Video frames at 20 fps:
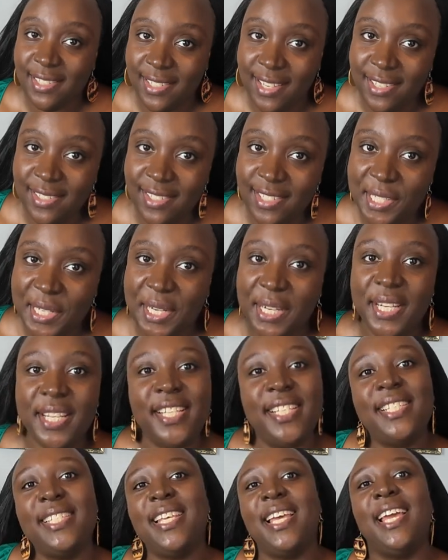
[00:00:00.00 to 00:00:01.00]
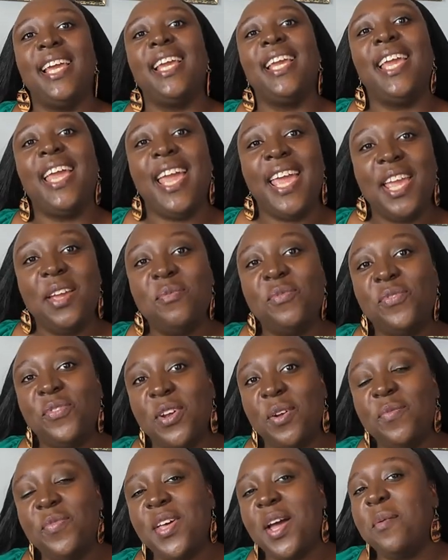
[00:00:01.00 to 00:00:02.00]
ancestors came
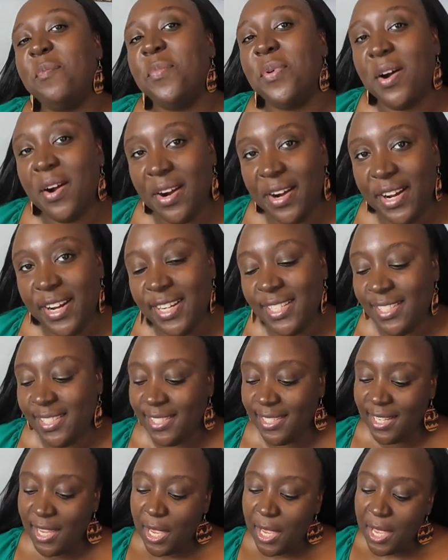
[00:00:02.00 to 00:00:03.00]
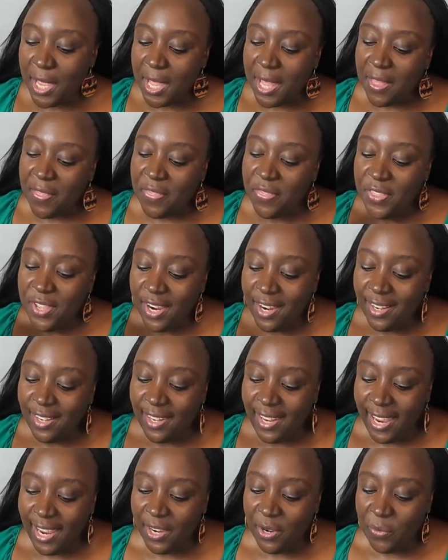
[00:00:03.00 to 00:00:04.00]
from that part, their
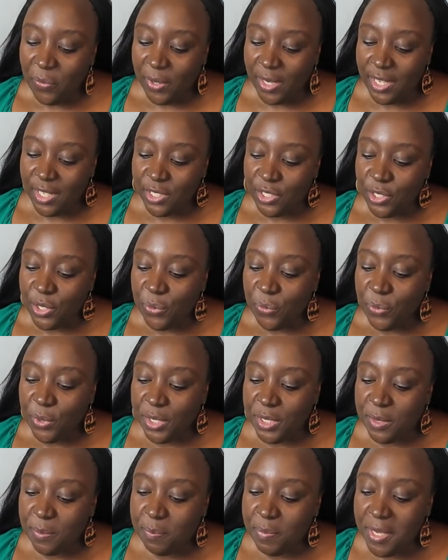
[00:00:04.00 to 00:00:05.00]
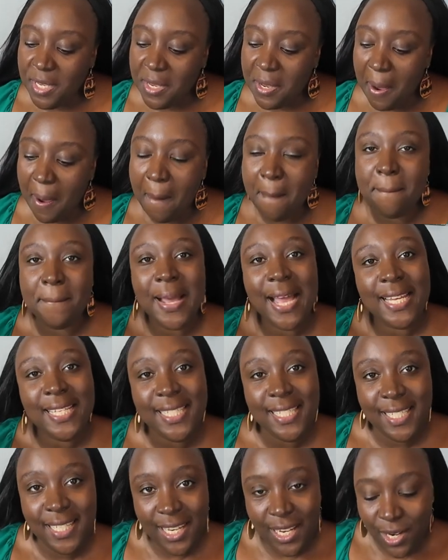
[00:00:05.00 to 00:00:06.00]
language would be
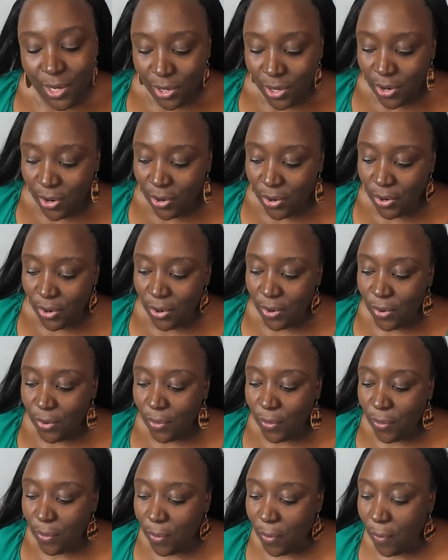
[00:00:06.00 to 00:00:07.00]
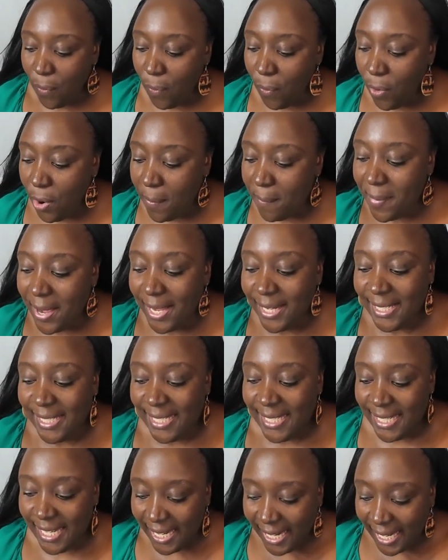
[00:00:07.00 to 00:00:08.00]
Mandingo or
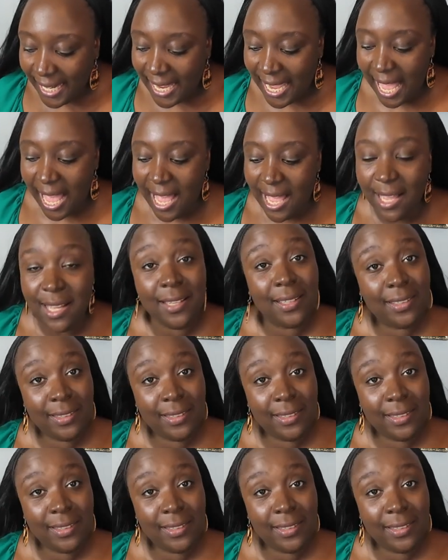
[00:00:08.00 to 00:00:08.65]
Mandinka,